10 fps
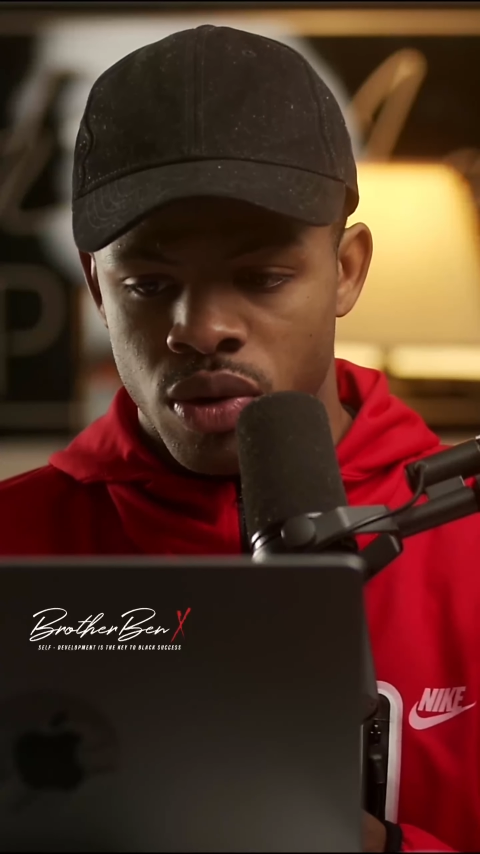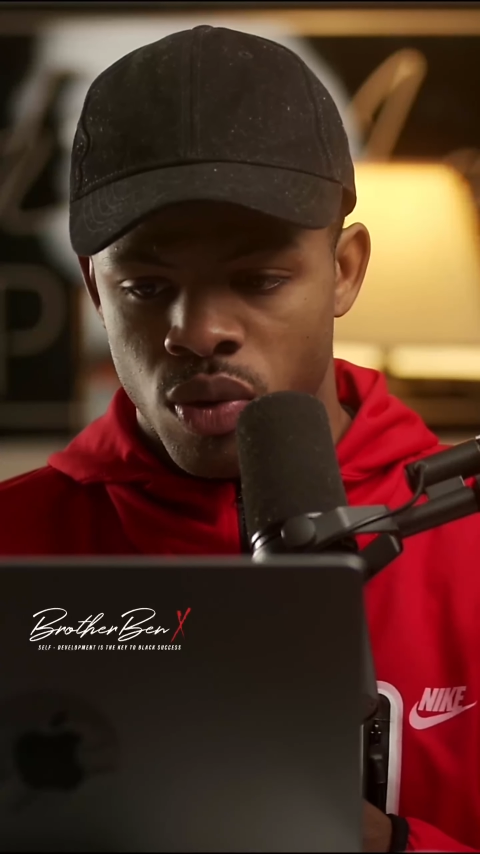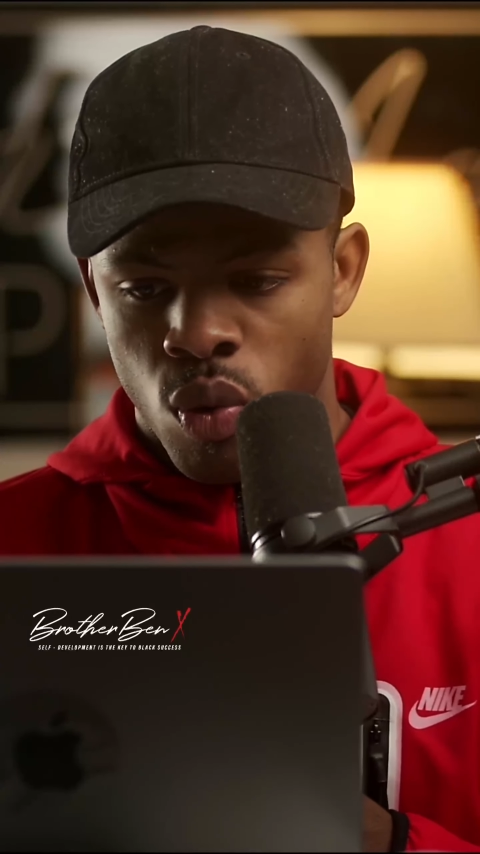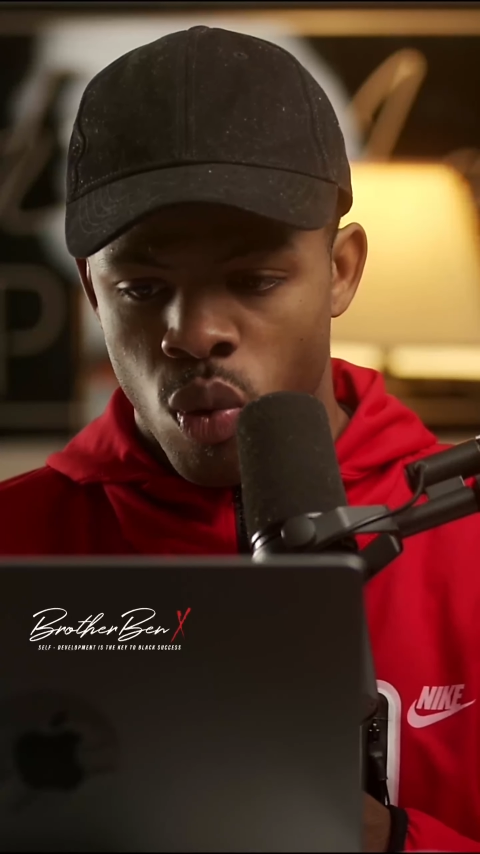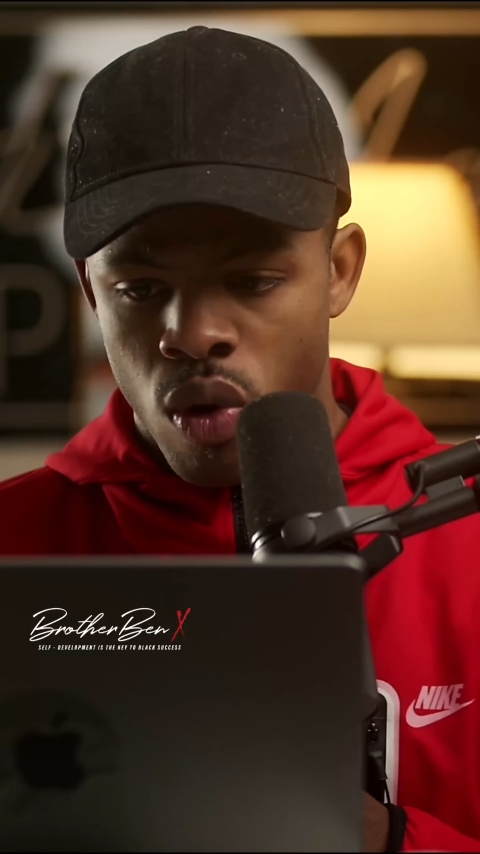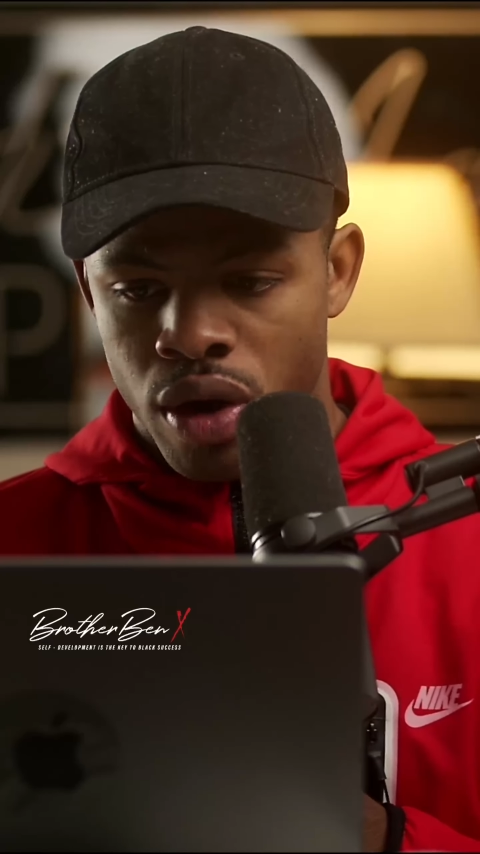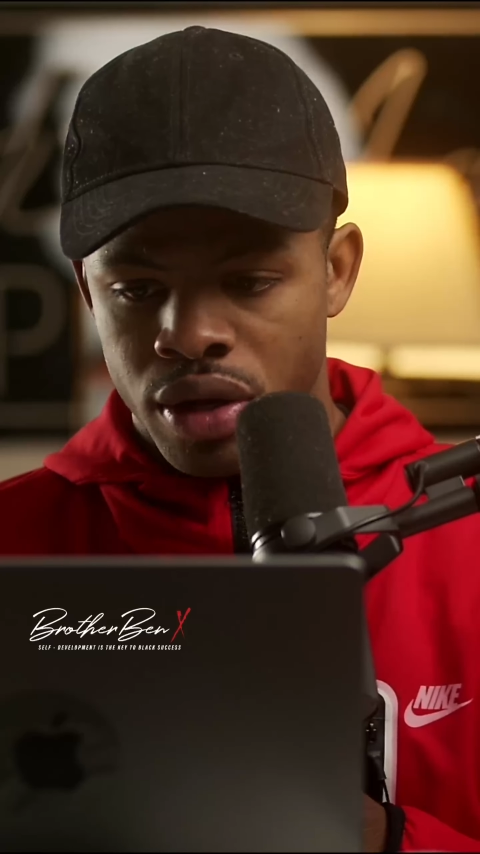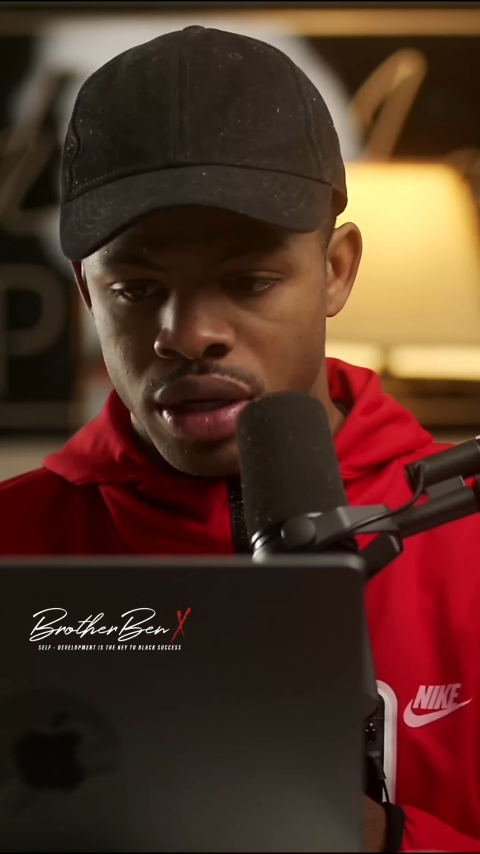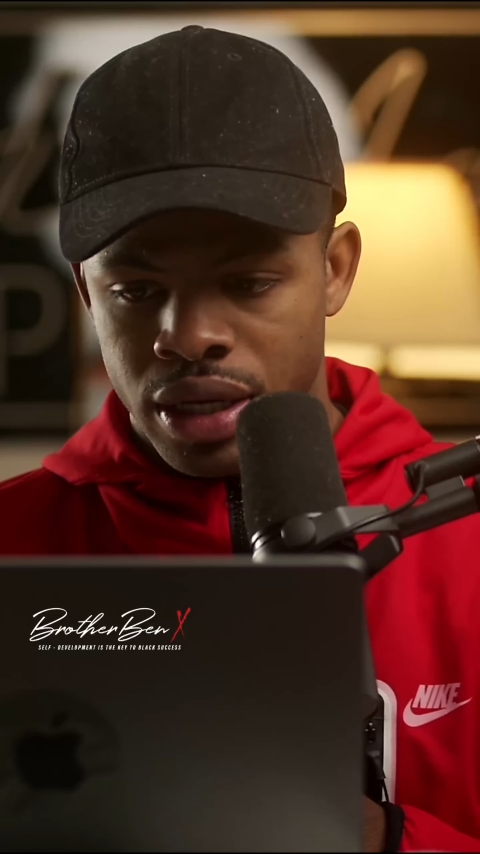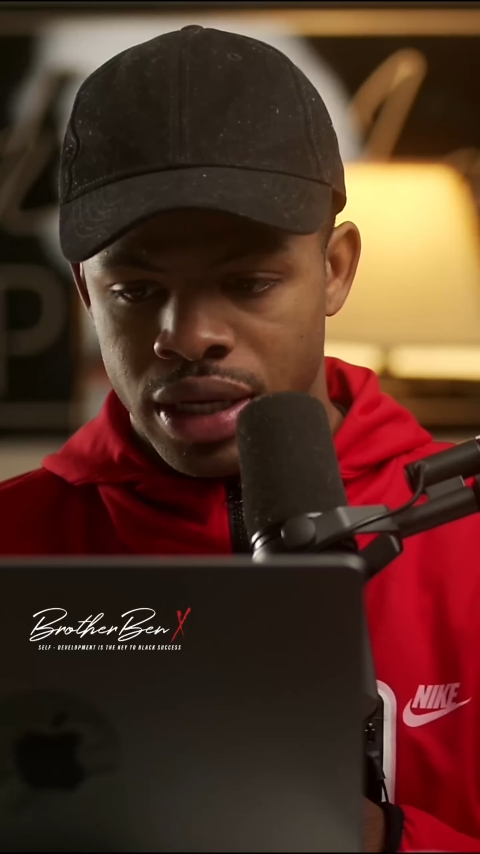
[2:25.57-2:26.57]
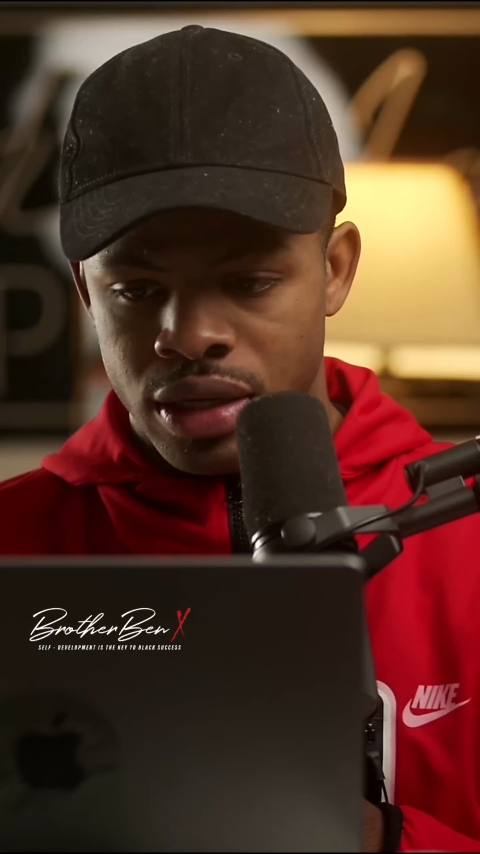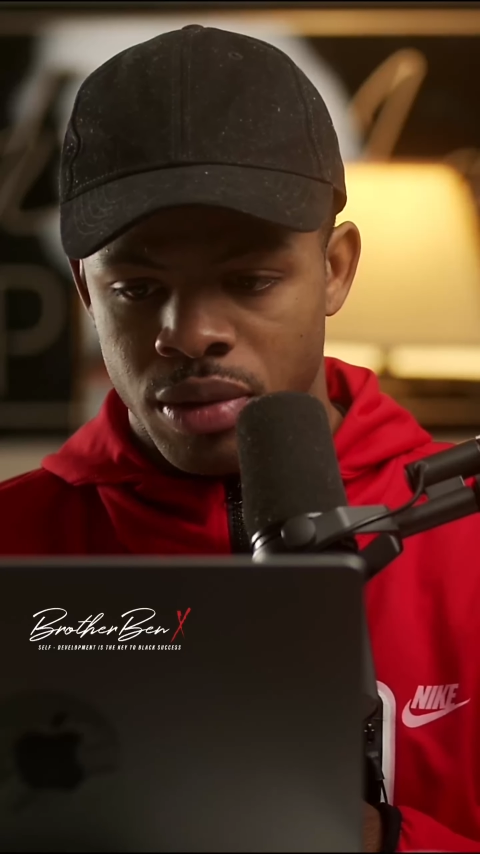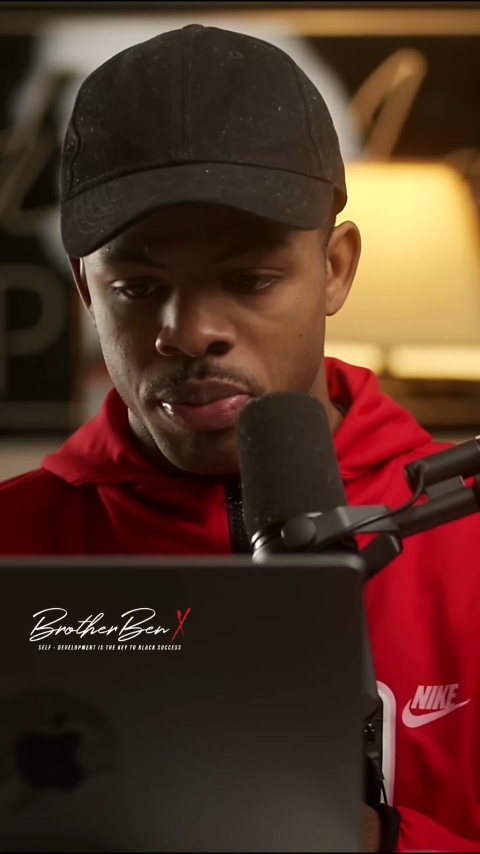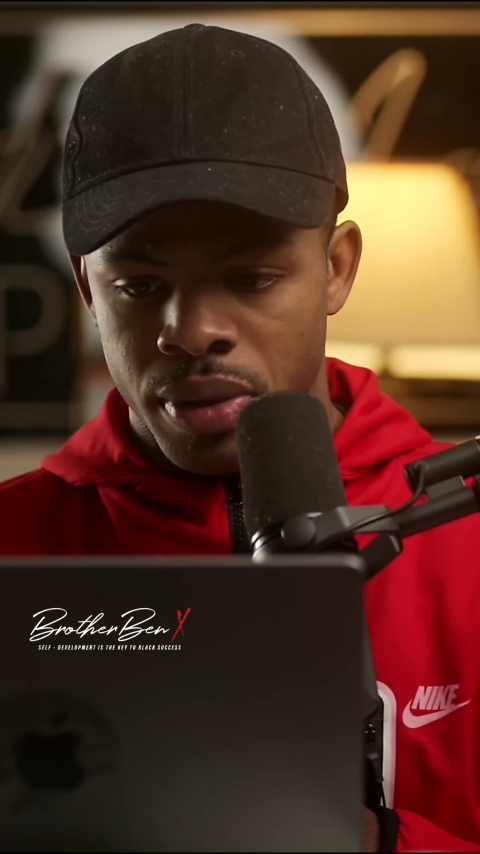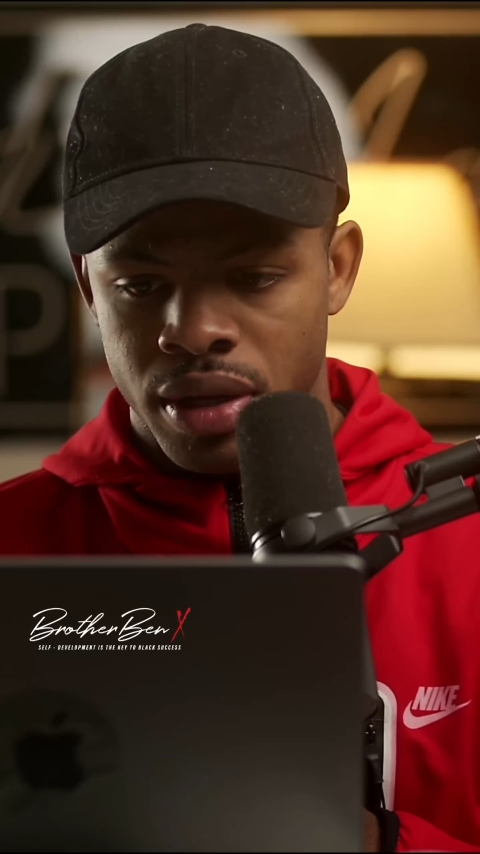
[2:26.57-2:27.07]
one an
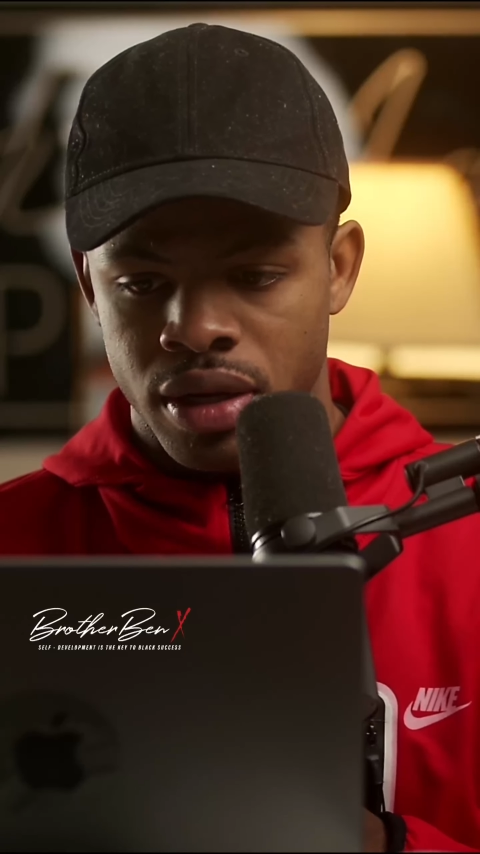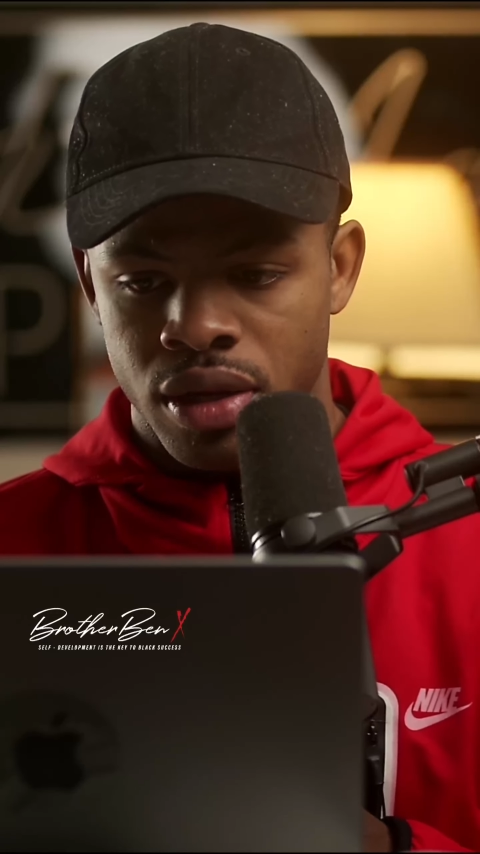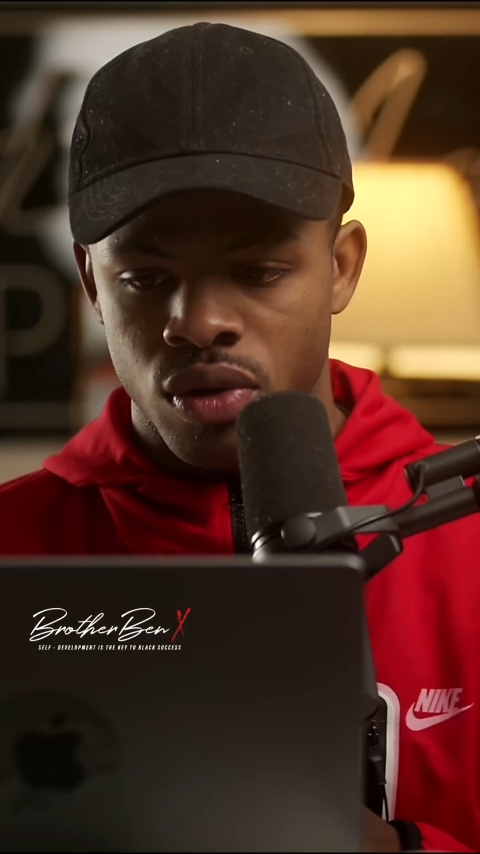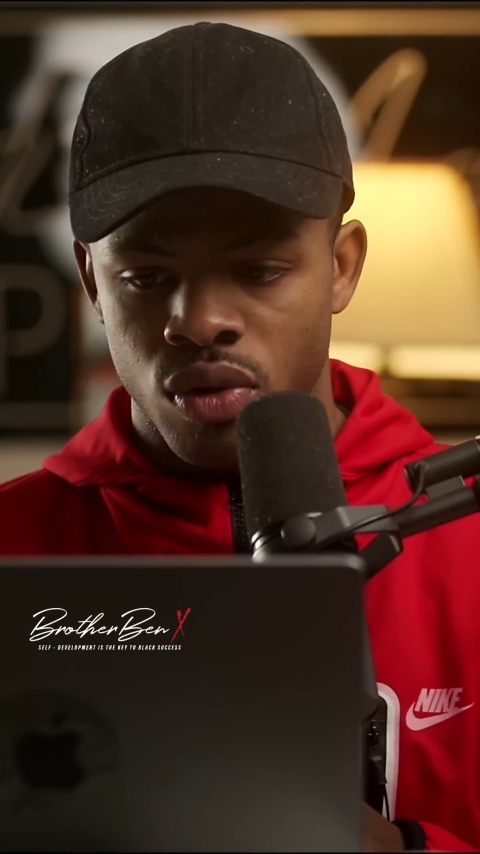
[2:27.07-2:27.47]
independent